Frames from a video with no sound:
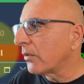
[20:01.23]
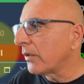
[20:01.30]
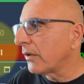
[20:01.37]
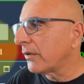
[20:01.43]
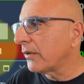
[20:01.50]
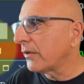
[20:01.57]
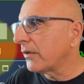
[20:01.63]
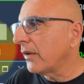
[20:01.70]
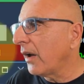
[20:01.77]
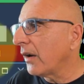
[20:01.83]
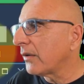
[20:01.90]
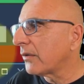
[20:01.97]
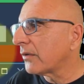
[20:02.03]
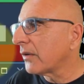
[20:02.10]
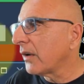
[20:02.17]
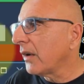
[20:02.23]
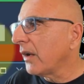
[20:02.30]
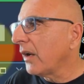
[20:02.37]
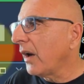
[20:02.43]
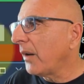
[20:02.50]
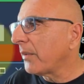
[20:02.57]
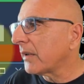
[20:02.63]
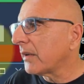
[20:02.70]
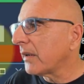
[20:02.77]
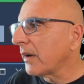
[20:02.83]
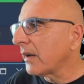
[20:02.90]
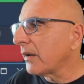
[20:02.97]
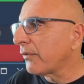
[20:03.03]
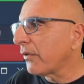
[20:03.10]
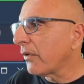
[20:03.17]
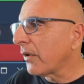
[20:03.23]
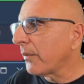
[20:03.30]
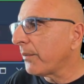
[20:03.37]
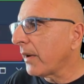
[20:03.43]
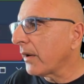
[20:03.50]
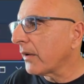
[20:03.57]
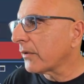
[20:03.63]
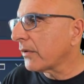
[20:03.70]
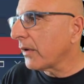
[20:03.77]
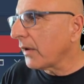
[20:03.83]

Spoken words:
this is nice. I'm getting ready for a partial.